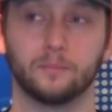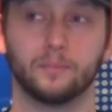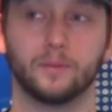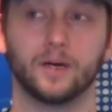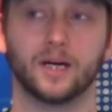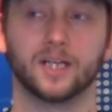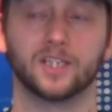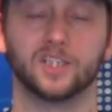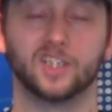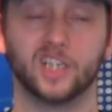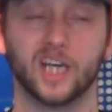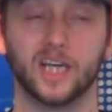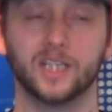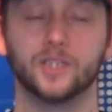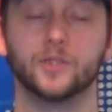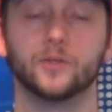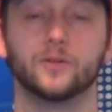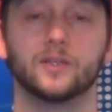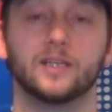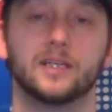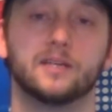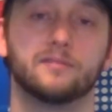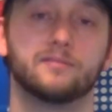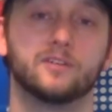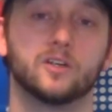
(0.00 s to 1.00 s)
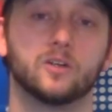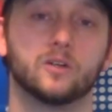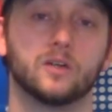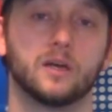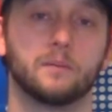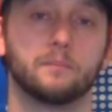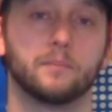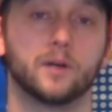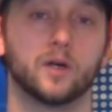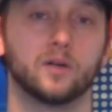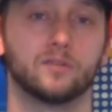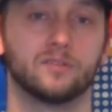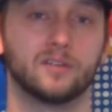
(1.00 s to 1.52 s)
But I genuinely feel
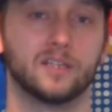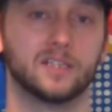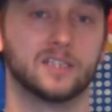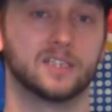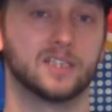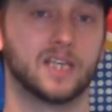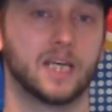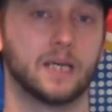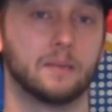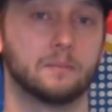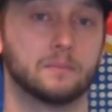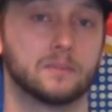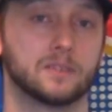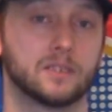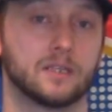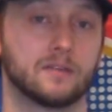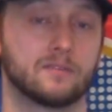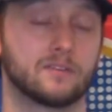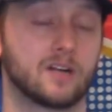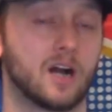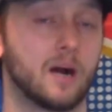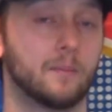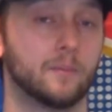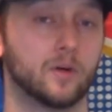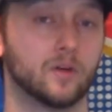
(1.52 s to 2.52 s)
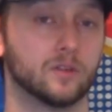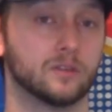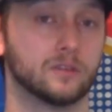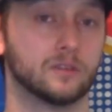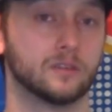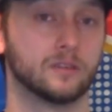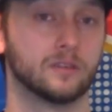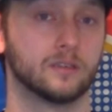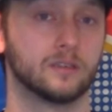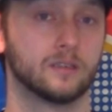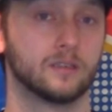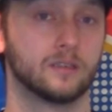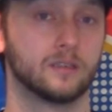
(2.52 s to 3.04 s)
that both of these teams have come on
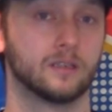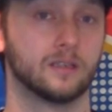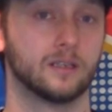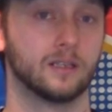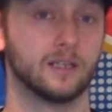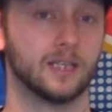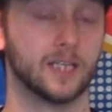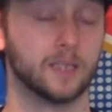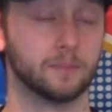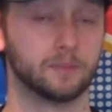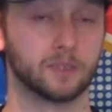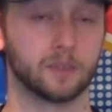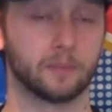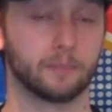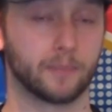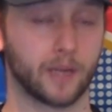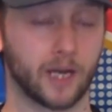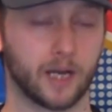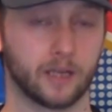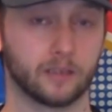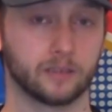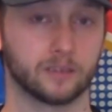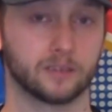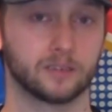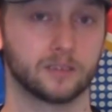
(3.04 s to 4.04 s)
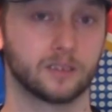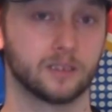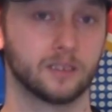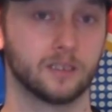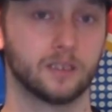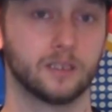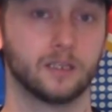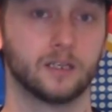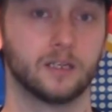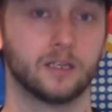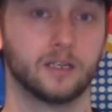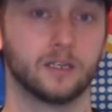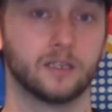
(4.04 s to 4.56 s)
leaps and bounds
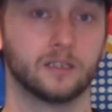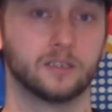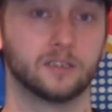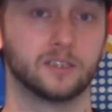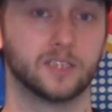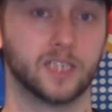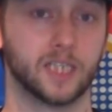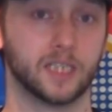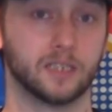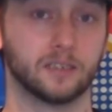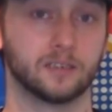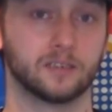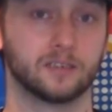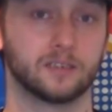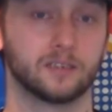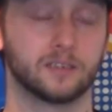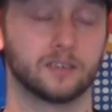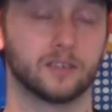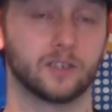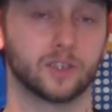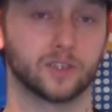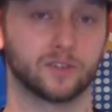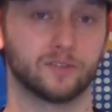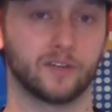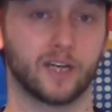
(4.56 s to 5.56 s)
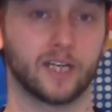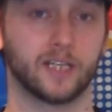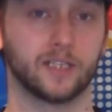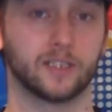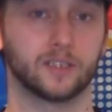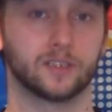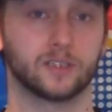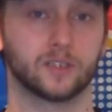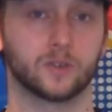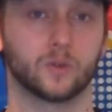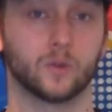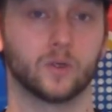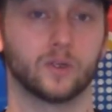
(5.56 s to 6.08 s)
since those
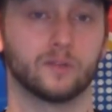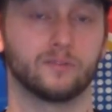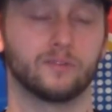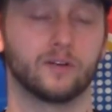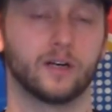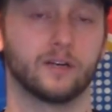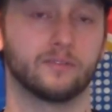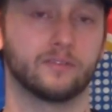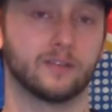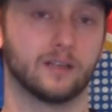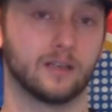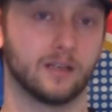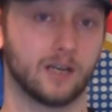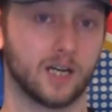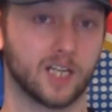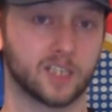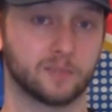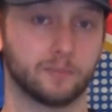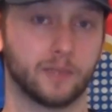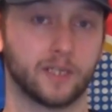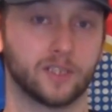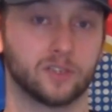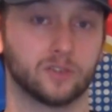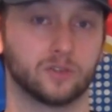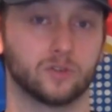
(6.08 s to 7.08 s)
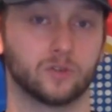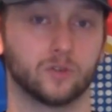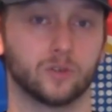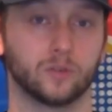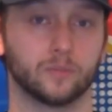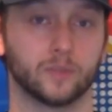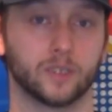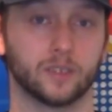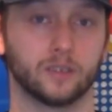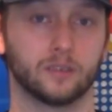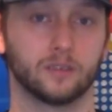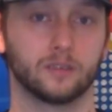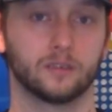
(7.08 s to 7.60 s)
failures to qualify for the last major
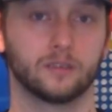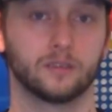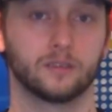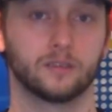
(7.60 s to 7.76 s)
tournament.